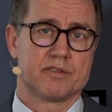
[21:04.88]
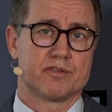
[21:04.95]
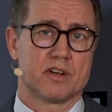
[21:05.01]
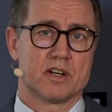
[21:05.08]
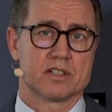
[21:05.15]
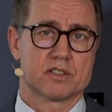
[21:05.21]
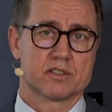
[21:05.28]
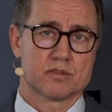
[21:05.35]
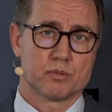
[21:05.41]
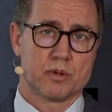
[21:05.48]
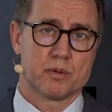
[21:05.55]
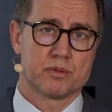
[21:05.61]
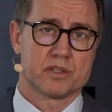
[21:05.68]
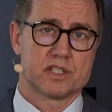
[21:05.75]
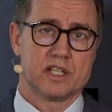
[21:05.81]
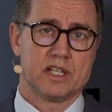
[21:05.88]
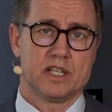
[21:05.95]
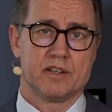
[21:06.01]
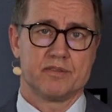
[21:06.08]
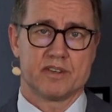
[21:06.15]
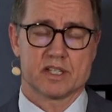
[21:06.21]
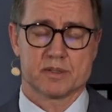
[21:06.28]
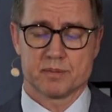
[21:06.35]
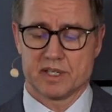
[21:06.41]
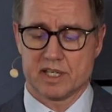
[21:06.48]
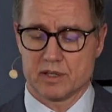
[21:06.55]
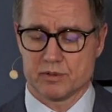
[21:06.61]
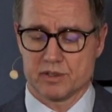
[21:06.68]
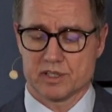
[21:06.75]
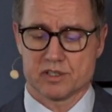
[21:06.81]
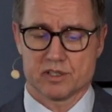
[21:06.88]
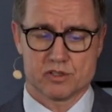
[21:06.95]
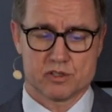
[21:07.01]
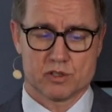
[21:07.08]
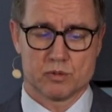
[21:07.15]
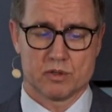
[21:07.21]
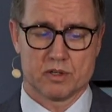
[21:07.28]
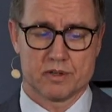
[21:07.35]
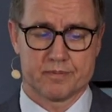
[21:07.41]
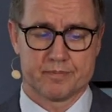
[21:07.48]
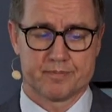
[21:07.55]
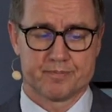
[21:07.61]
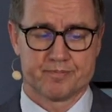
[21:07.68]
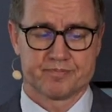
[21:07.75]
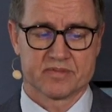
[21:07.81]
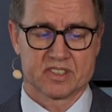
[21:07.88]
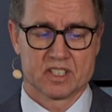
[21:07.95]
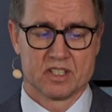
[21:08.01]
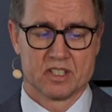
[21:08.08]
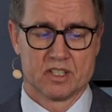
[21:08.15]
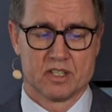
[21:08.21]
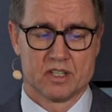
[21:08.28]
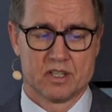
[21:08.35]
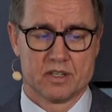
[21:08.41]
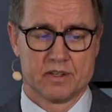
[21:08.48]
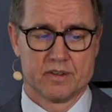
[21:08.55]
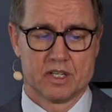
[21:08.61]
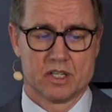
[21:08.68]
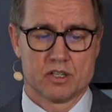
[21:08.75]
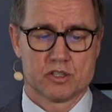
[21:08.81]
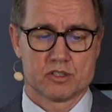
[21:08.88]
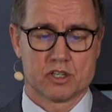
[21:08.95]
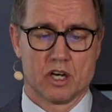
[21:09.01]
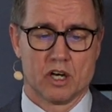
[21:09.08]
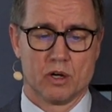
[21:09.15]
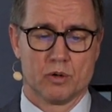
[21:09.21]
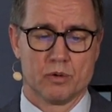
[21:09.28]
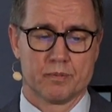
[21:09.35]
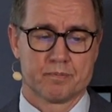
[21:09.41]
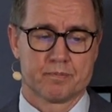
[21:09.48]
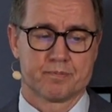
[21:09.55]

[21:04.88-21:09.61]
funds, where we see investment areas and so on. So,